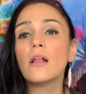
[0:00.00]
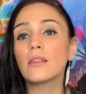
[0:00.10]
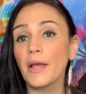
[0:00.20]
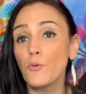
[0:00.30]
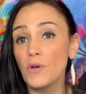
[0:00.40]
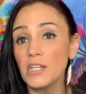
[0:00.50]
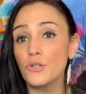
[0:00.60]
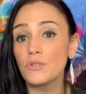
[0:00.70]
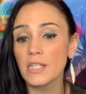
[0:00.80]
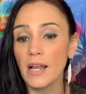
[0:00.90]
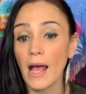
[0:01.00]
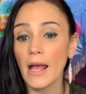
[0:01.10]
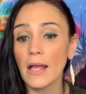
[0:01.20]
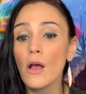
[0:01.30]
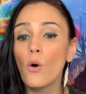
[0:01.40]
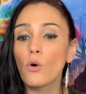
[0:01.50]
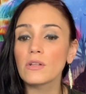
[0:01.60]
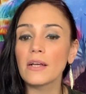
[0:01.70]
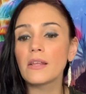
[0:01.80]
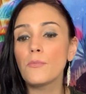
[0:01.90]
like we do today, or
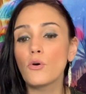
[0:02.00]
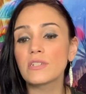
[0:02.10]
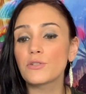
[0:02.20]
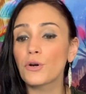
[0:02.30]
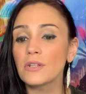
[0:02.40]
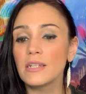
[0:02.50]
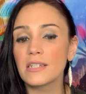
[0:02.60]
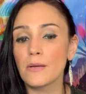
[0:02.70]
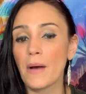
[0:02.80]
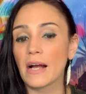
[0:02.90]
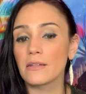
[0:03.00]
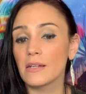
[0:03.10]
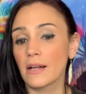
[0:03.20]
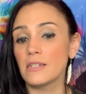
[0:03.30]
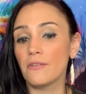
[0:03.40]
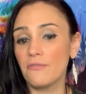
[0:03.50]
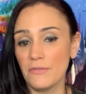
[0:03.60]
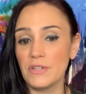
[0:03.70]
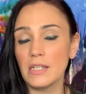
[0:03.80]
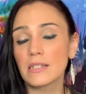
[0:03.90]
like they most certainly did back in the
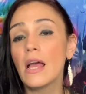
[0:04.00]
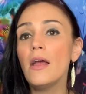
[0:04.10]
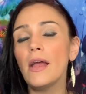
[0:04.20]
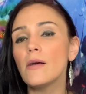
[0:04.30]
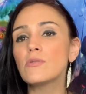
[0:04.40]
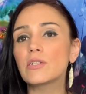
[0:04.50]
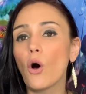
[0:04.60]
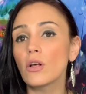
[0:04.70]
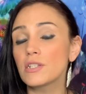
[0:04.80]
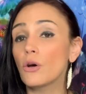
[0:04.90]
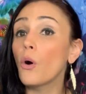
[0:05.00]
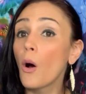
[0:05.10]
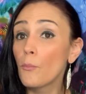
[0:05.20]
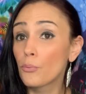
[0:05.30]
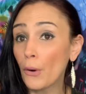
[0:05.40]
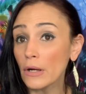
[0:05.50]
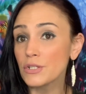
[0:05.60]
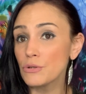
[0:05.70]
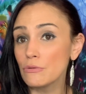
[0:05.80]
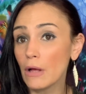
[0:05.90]
1950s. It was also brought
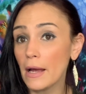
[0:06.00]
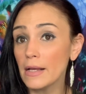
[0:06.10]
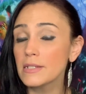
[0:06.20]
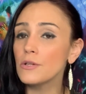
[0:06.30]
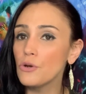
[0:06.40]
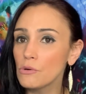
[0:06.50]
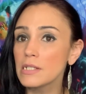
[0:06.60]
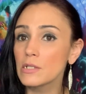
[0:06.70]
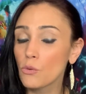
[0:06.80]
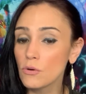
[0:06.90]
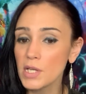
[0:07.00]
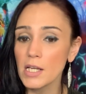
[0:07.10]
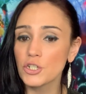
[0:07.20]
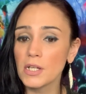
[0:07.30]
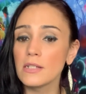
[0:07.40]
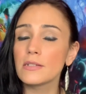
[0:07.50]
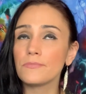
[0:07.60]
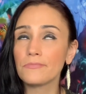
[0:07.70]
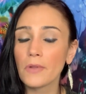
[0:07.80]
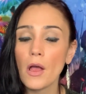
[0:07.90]
to light, notice the quotations,
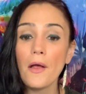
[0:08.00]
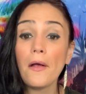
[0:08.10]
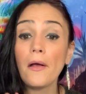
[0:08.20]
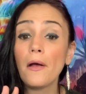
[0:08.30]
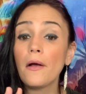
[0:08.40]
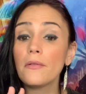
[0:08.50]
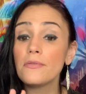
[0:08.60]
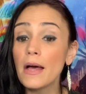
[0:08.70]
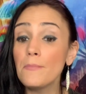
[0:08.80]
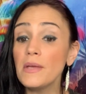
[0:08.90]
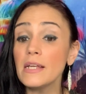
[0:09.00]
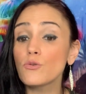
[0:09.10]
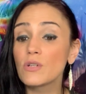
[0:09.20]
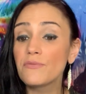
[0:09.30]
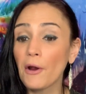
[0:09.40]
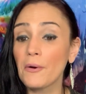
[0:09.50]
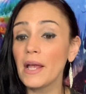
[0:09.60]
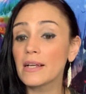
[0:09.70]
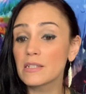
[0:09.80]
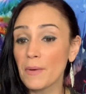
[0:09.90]
the meat was very
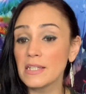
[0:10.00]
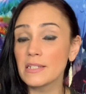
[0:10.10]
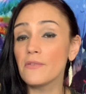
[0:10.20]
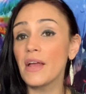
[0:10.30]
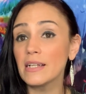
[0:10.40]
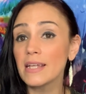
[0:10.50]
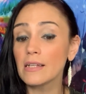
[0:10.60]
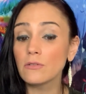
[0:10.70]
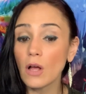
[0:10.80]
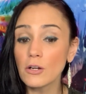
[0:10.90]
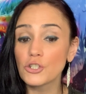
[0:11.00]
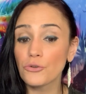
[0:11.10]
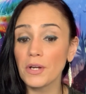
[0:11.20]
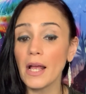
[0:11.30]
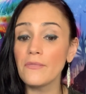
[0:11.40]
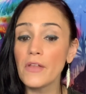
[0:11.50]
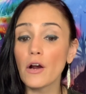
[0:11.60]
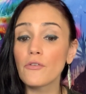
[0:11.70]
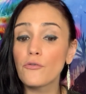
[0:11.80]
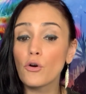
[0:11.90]
expensive and a luxury, and
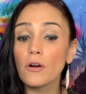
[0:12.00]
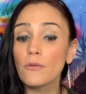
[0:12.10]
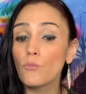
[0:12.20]
therefore